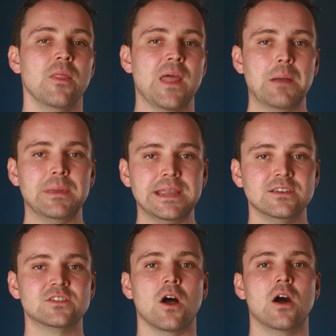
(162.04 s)
That
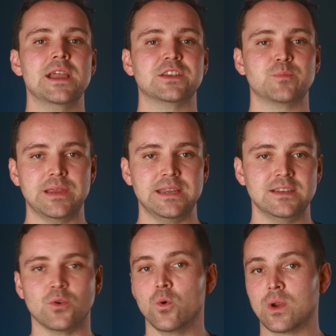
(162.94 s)
means
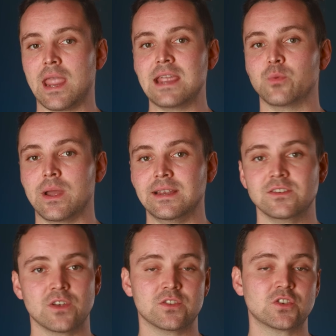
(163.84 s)
ISPs or
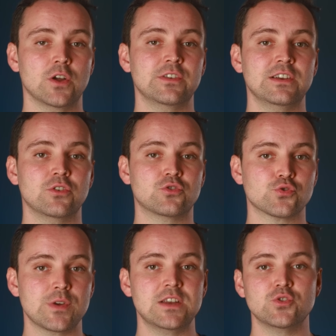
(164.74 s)
gateways are starting to
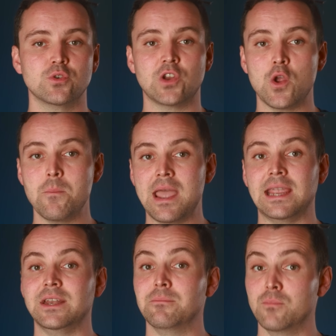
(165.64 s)
treat your
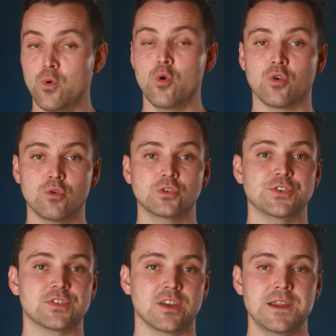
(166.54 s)
domain more
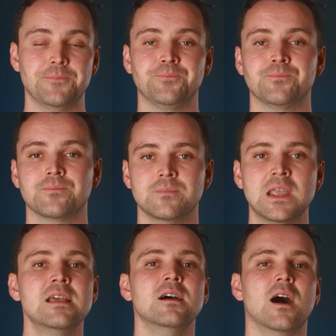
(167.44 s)
cautiously.
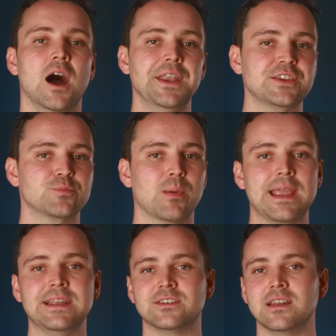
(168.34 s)

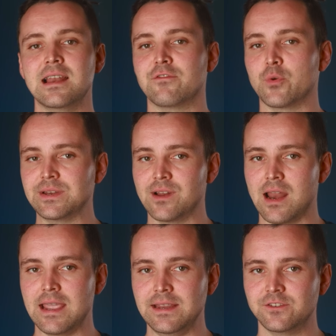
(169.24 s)
Unexplained delivery
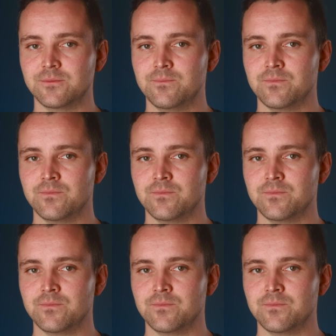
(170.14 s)
delays.